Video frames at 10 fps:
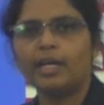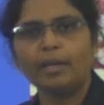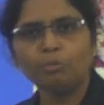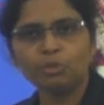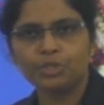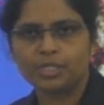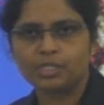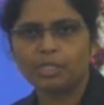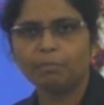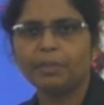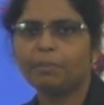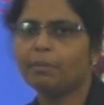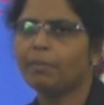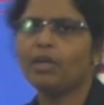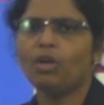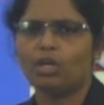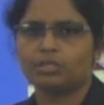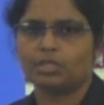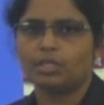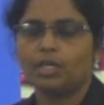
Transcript: the emotions, some people may not.